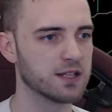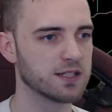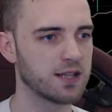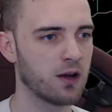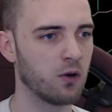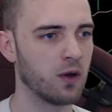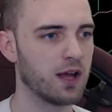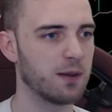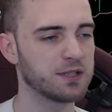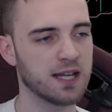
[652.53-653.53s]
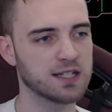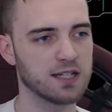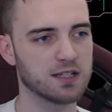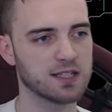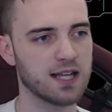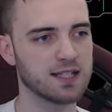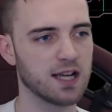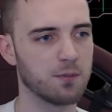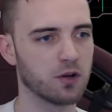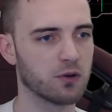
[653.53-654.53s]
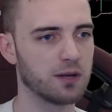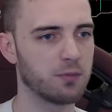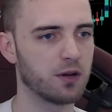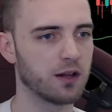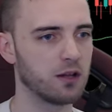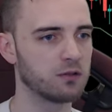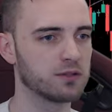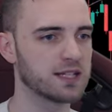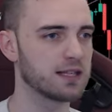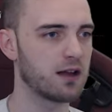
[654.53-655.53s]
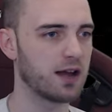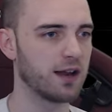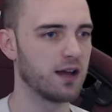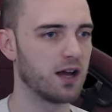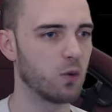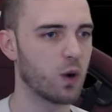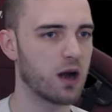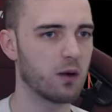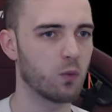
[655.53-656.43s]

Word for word: So uh, potentially just setting up a grid bot along this line uh, where,